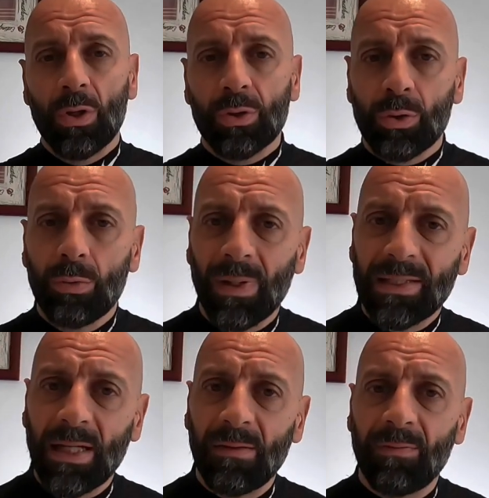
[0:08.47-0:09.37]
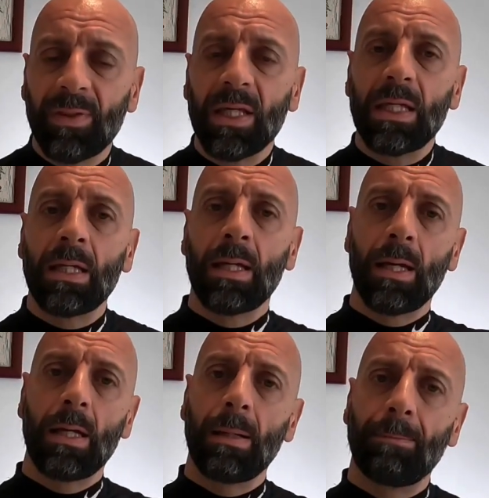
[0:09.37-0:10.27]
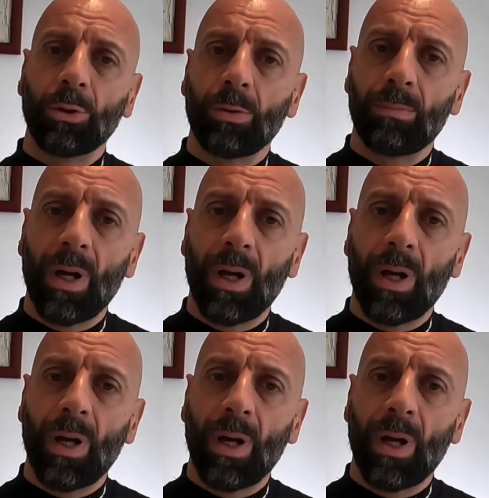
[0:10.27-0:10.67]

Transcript: screw myself the uh, bottom